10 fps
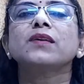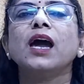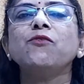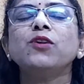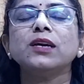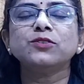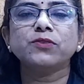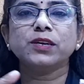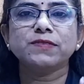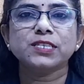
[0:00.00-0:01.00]
I would like to
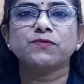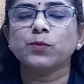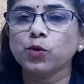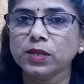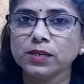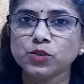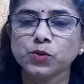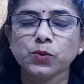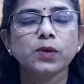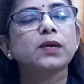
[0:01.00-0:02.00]
request one more thing to
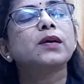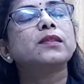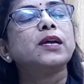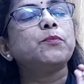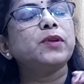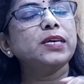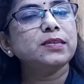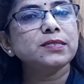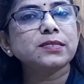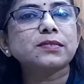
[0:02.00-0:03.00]
you, that
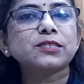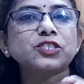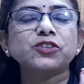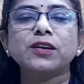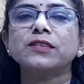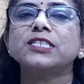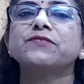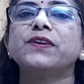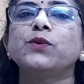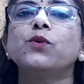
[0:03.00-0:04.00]
please share this
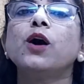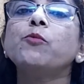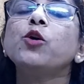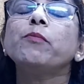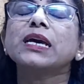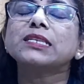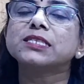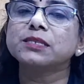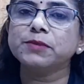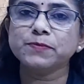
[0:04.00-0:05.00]
video among
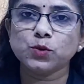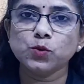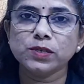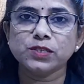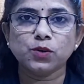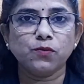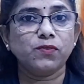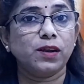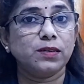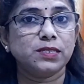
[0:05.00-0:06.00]
maximum students of
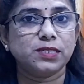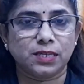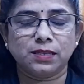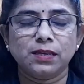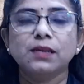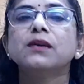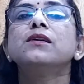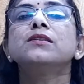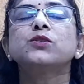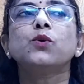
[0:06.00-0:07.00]
class 10.
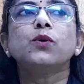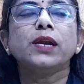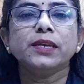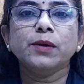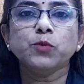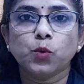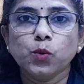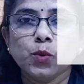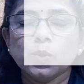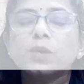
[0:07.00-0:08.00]
So let them
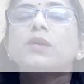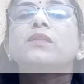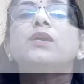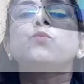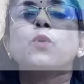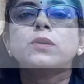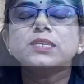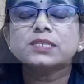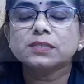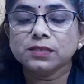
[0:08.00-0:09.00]
know that what
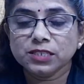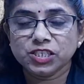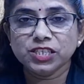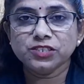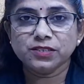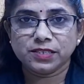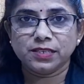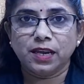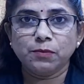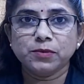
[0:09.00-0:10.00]
is the change in the
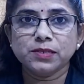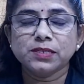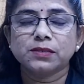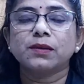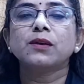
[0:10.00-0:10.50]
syllabus.